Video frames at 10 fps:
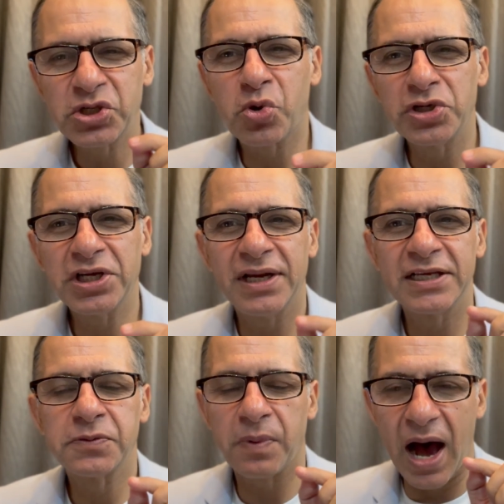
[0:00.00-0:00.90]
question
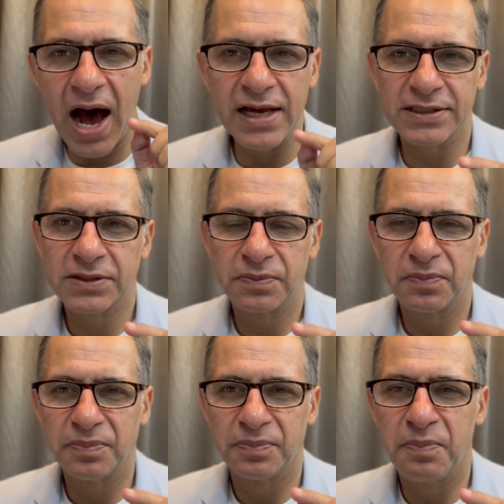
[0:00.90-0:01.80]
is asked
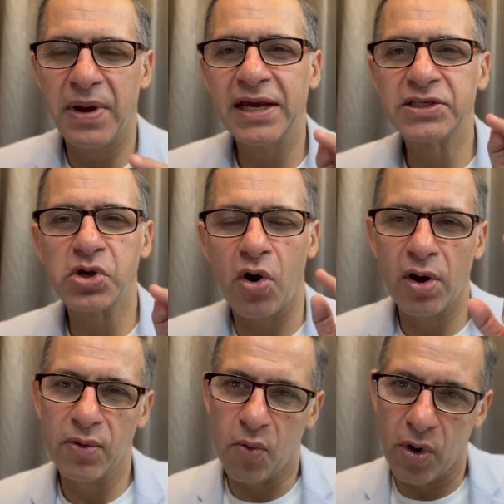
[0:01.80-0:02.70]
based
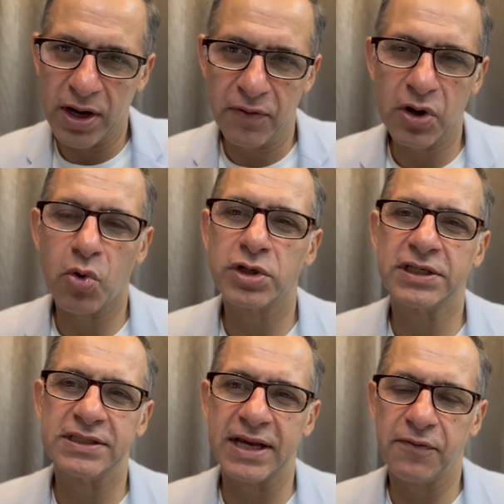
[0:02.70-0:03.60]
on whatever
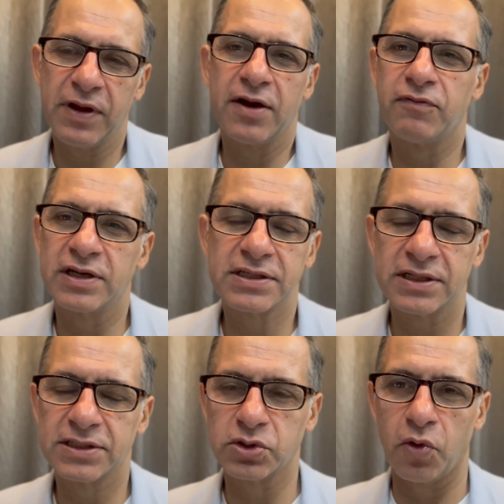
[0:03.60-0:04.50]
questions that we have
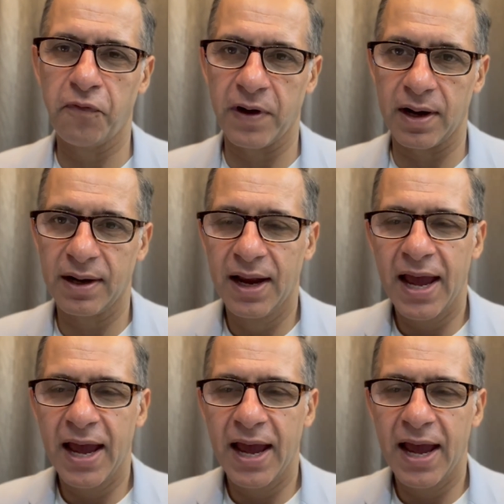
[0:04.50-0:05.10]
discussed so far,